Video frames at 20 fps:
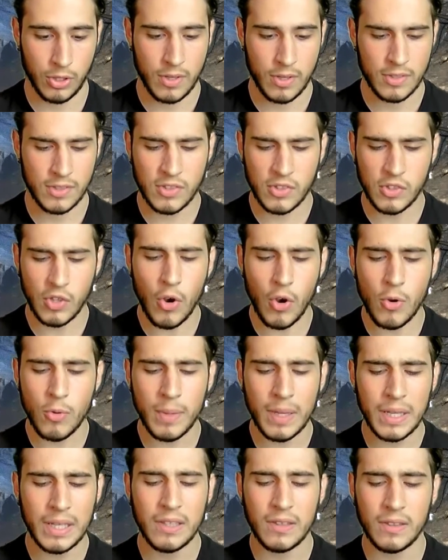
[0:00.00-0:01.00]
So
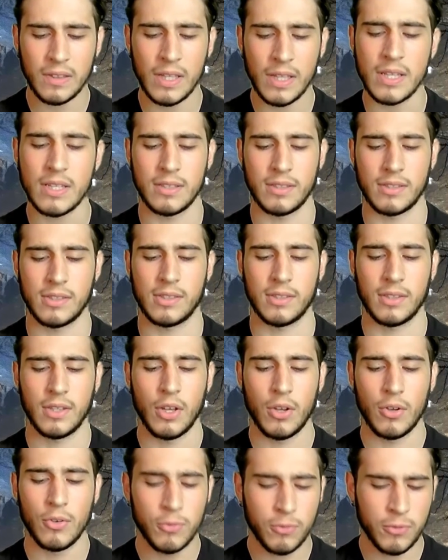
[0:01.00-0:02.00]
many things
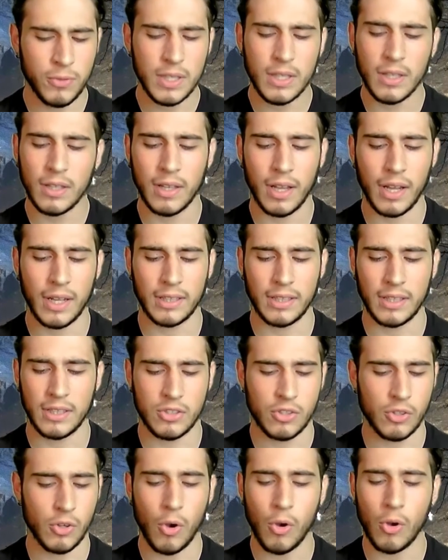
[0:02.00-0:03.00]
feel like
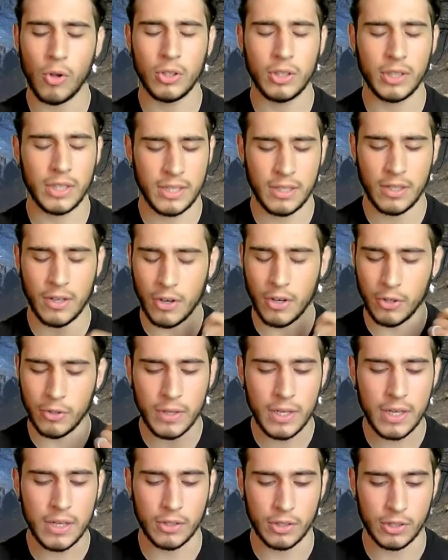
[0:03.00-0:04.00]
it's all in
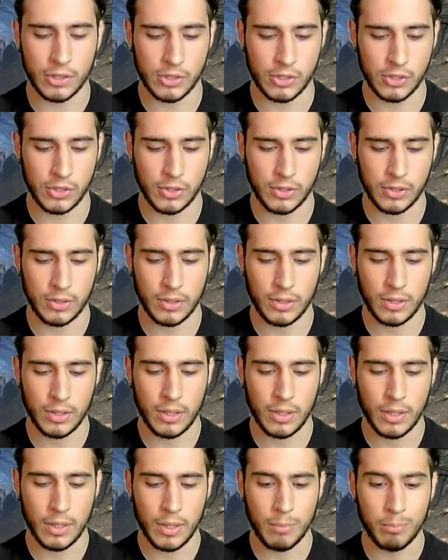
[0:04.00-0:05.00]
arrears.
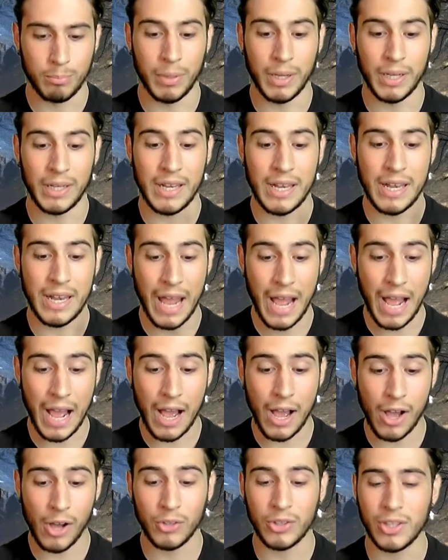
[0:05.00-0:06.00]
But
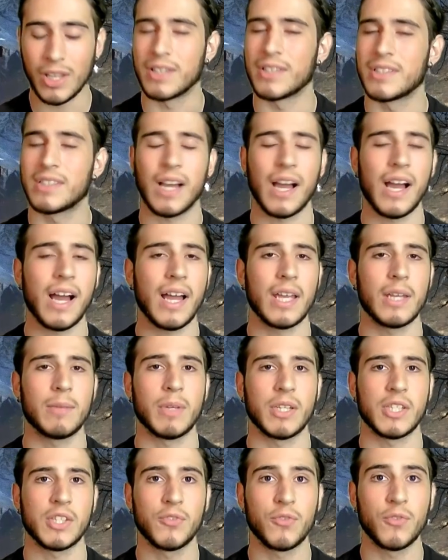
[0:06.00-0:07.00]
now the time
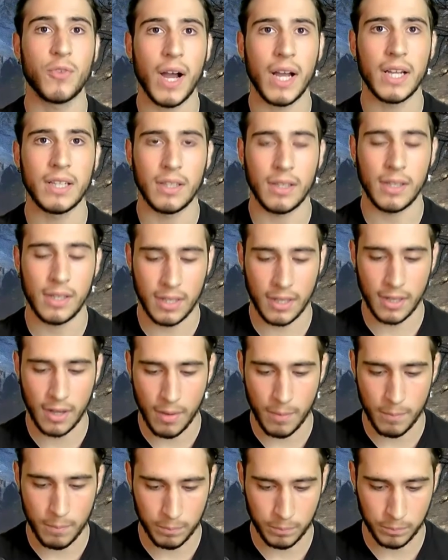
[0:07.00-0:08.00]
has finally
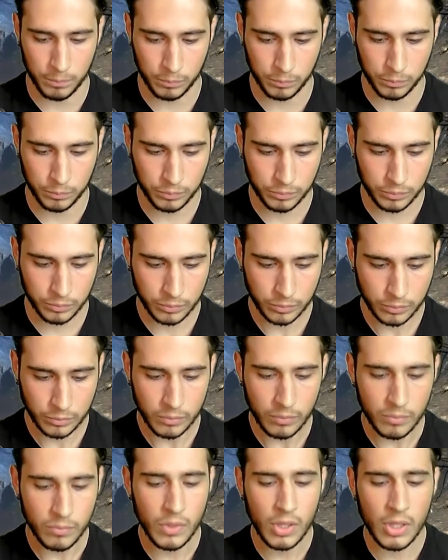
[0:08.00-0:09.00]

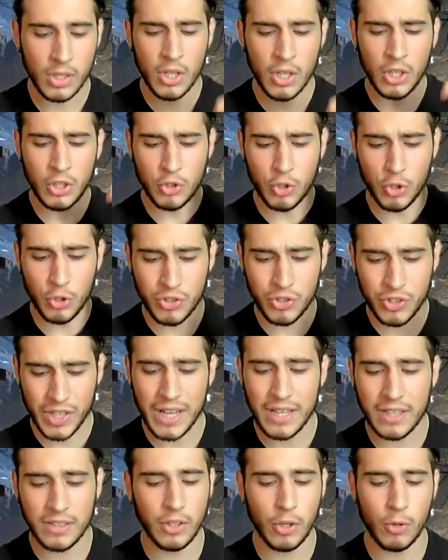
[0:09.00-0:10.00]
come to
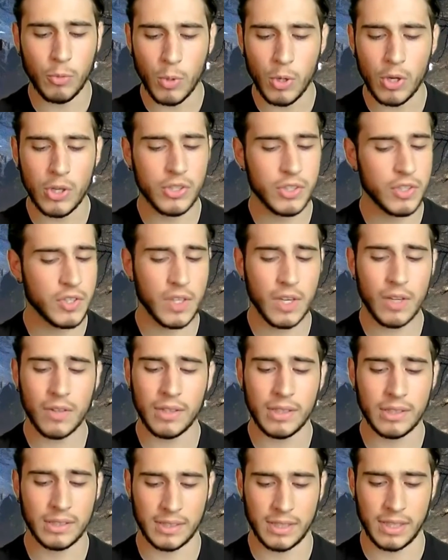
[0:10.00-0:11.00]
take the word
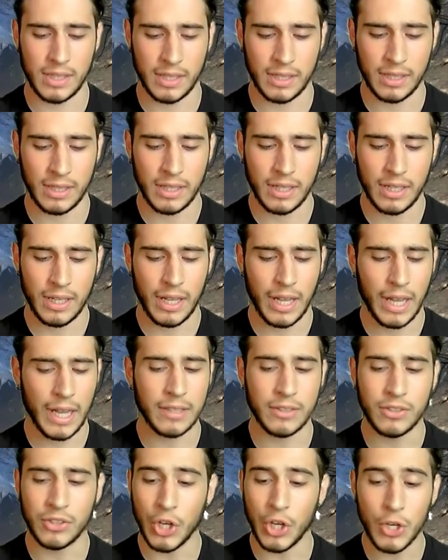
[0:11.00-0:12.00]
seriously.
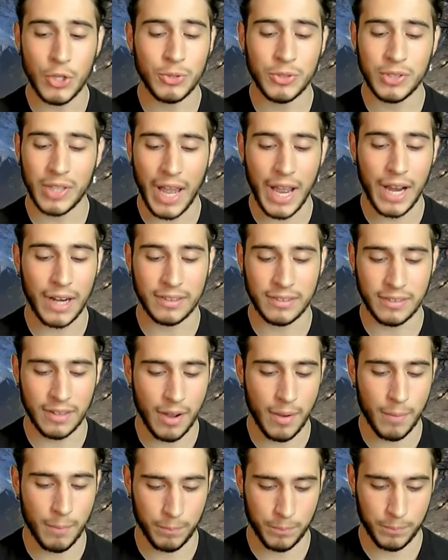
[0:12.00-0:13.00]
And don't act
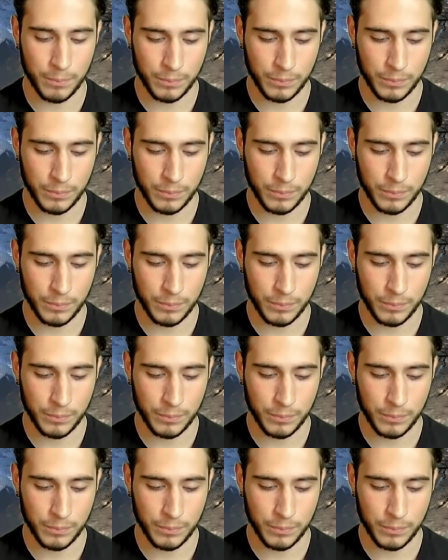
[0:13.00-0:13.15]
dumb.